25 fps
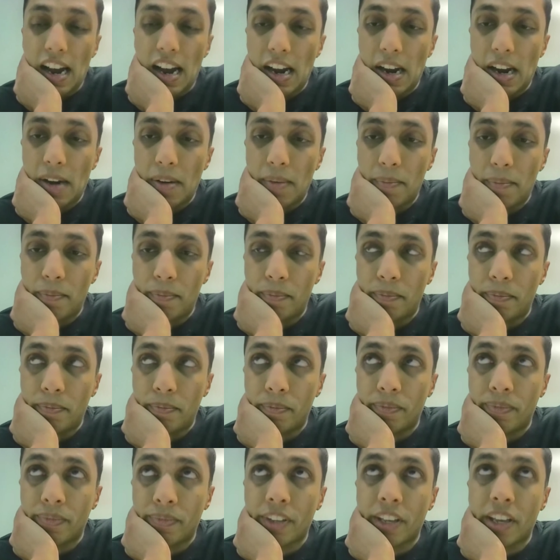
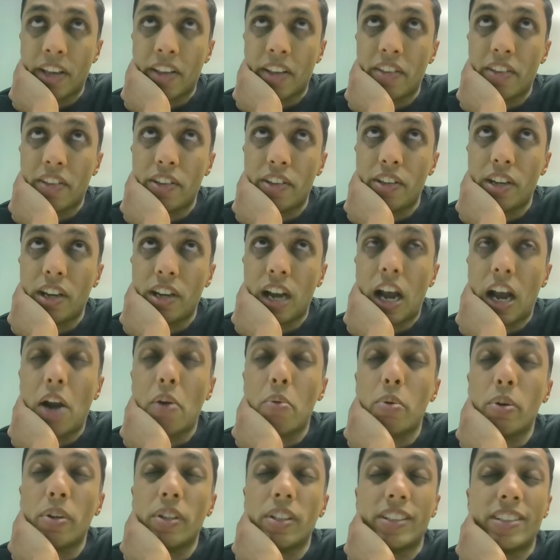I
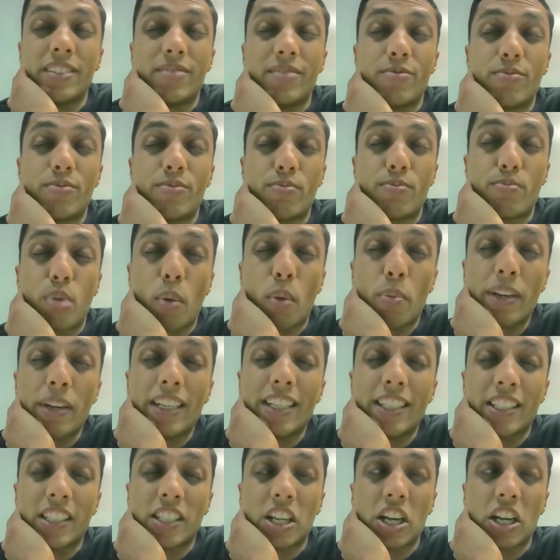would probably
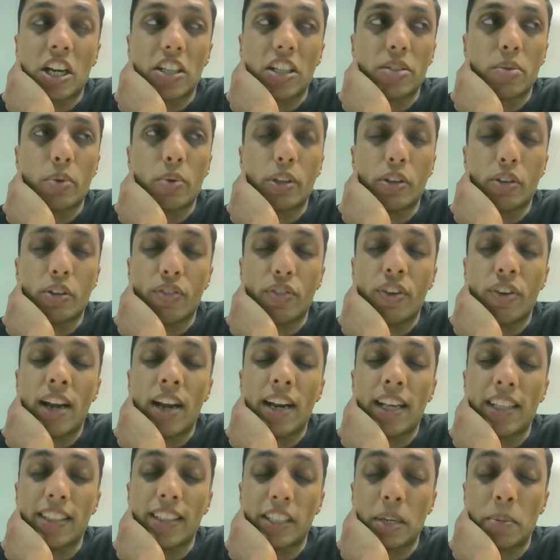discuss with your
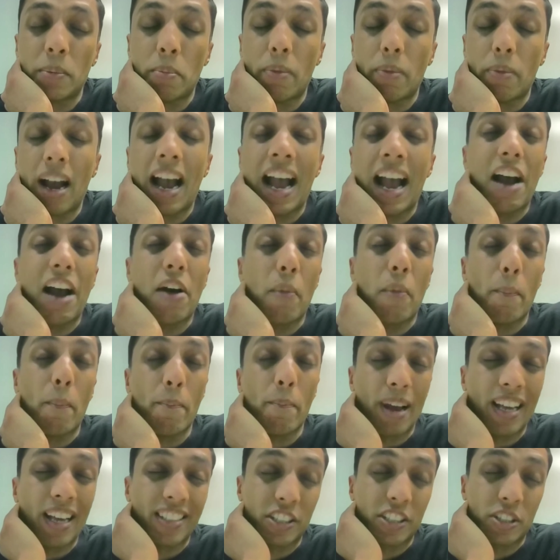finance team about
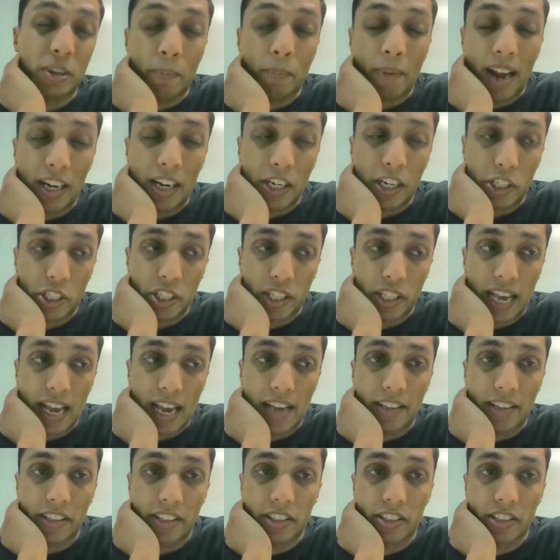how best to manage that.